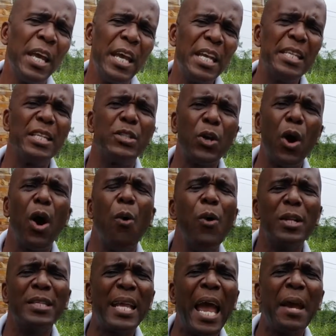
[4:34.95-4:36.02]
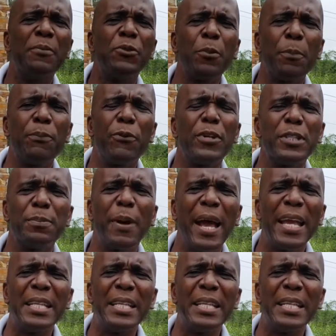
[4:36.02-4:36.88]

It is our time to prosper.